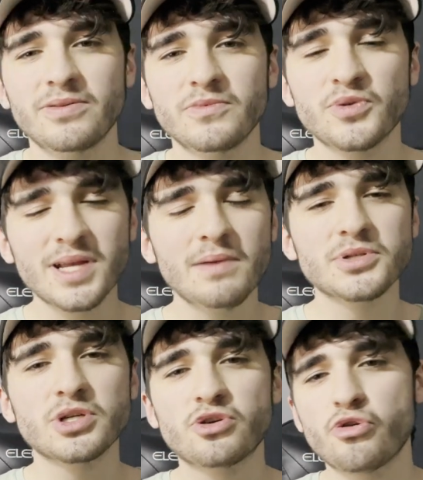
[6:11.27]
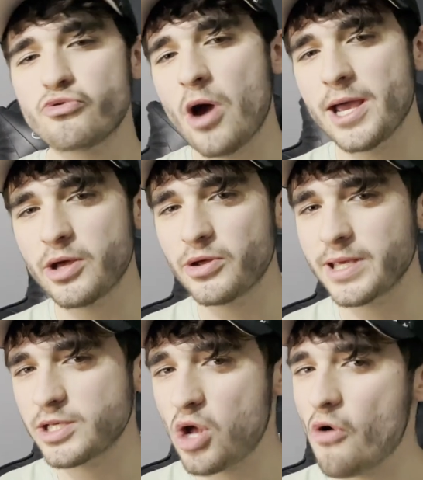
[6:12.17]
So when it comes to Koraidon,
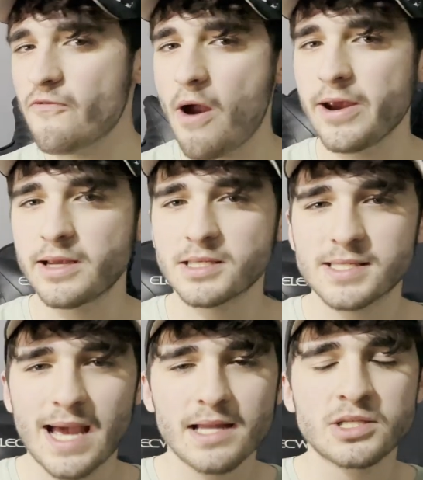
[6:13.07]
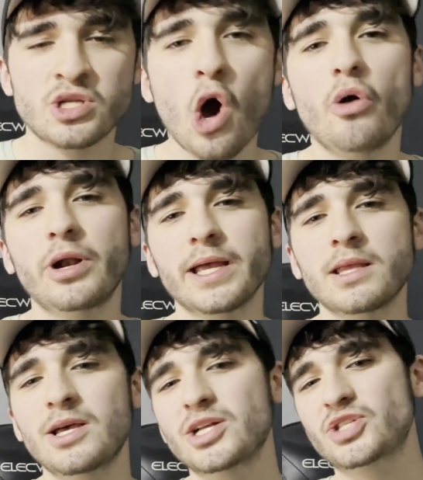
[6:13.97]
he's got very good stats, totaling
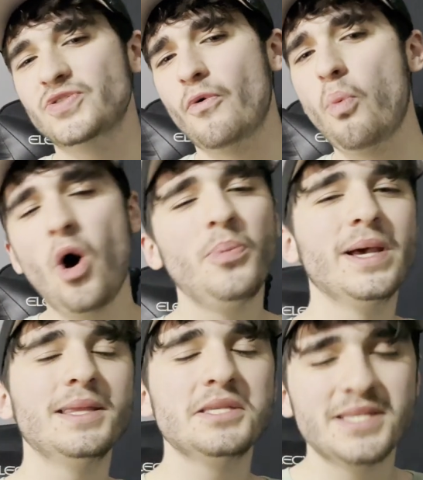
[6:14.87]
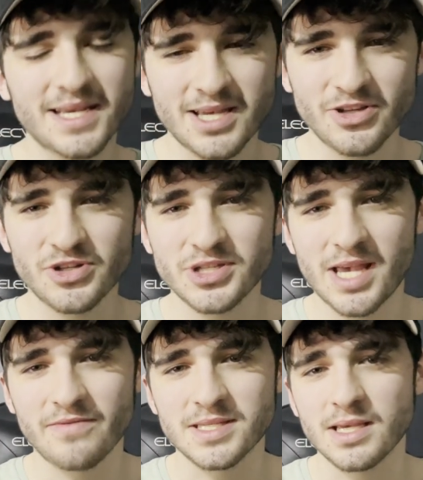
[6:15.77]
to a whopping
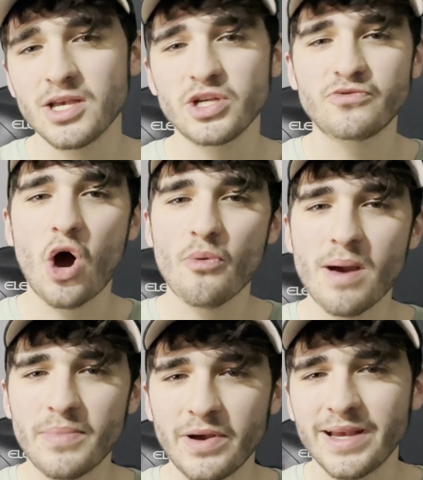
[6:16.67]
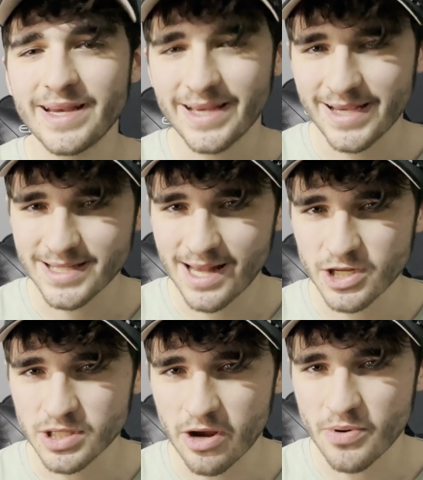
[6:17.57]
670. You've got to remember, he is a
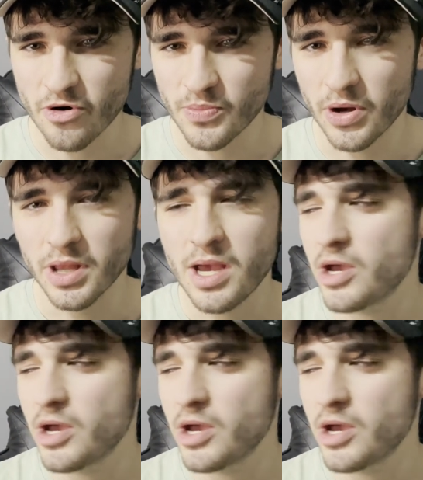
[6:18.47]
legendary Pokemon.